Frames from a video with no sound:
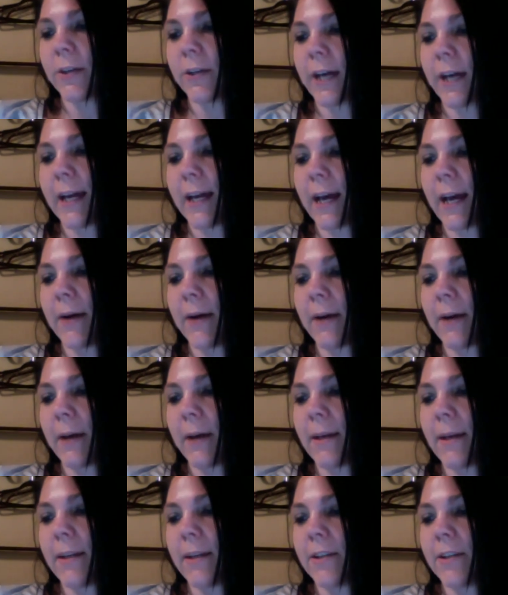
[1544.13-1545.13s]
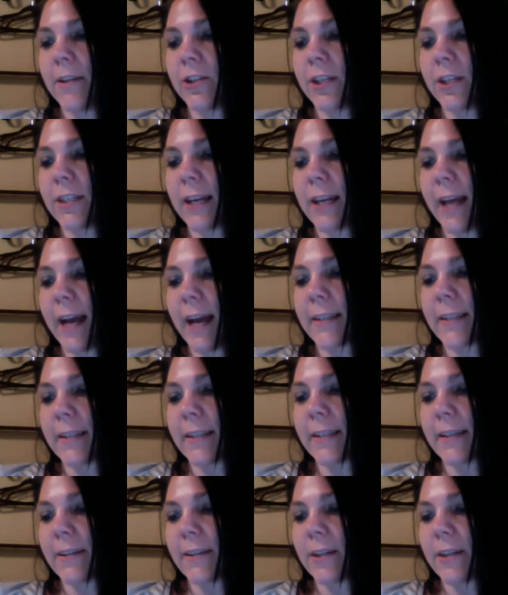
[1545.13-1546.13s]
can. I mean, she said ask.
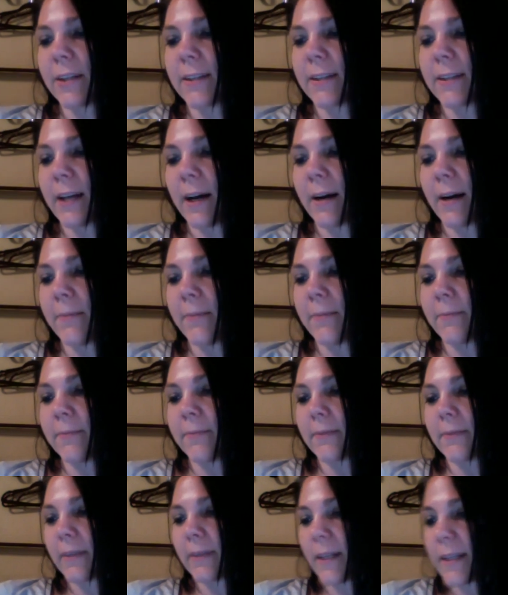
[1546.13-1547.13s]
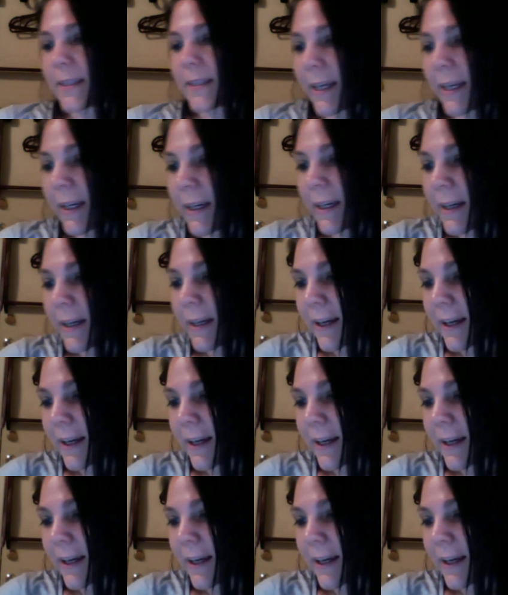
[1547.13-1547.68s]
It's let's see.